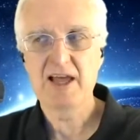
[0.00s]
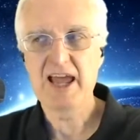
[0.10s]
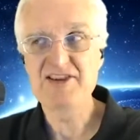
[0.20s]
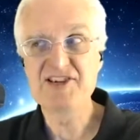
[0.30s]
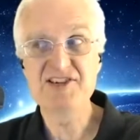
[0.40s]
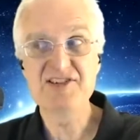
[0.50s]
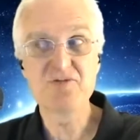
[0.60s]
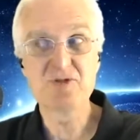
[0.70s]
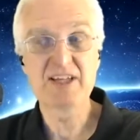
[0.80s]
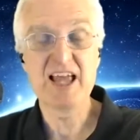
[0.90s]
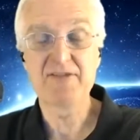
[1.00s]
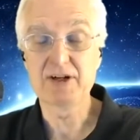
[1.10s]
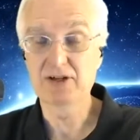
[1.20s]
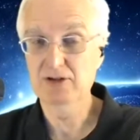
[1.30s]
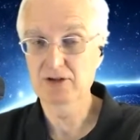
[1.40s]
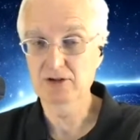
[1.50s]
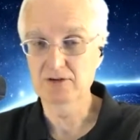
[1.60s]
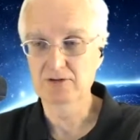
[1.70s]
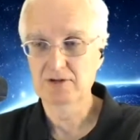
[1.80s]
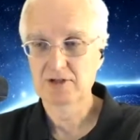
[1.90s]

and didn't really have a clue,